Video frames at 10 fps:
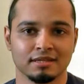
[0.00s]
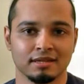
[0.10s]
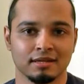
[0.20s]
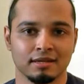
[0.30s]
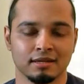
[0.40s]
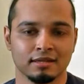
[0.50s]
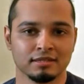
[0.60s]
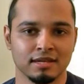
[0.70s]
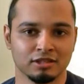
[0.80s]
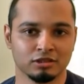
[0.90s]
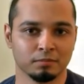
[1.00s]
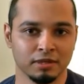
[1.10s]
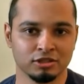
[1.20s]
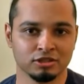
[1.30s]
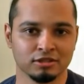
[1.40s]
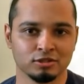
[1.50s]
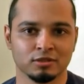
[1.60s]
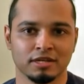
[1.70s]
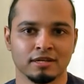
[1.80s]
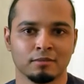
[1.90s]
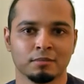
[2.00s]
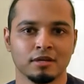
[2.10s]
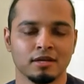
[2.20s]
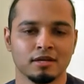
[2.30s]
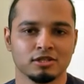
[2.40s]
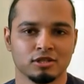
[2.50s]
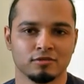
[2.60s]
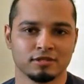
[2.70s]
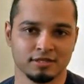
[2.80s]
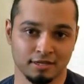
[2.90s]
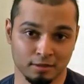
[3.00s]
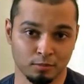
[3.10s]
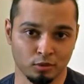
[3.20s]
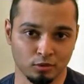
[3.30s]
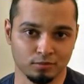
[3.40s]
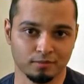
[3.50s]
in an international patient to take up services at Apollo.